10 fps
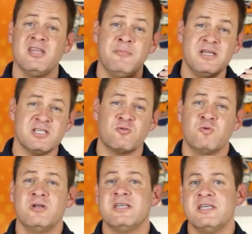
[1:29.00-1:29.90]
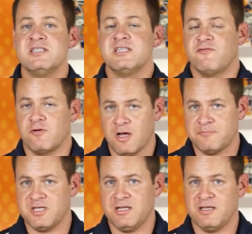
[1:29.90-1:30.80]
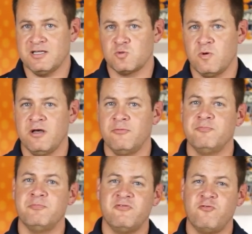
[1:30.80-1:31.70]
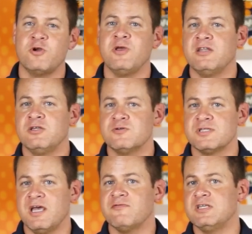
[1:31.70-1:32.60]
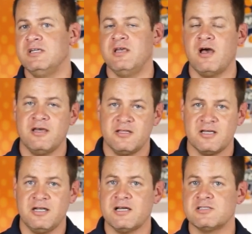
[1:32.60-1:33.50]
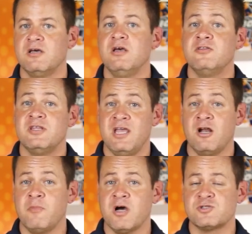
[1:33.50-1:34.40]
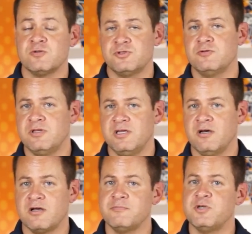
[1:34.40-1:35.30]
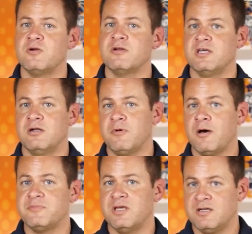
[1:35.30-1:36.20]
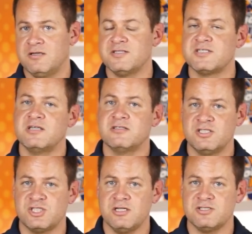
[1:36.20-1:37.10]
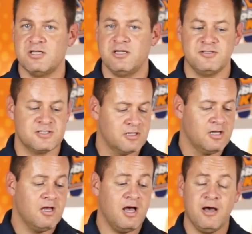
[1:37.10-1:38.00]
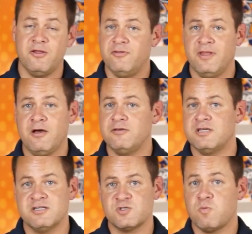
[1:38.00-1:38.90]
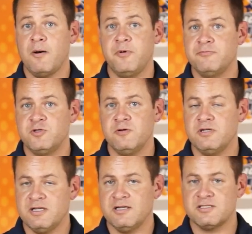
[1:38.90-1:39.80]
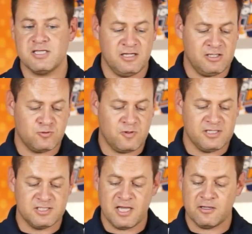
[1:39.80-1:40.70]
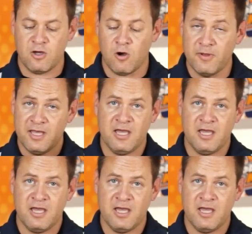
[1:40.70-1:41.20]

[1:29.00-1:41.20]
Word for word: That makes it really easy for updating as well. Before you had to use an FTDI to connect the air module to the uh, computer and get them updated and synced and change these. Uh, now you can just swap them, do it, and it's, and it's ready, set, go.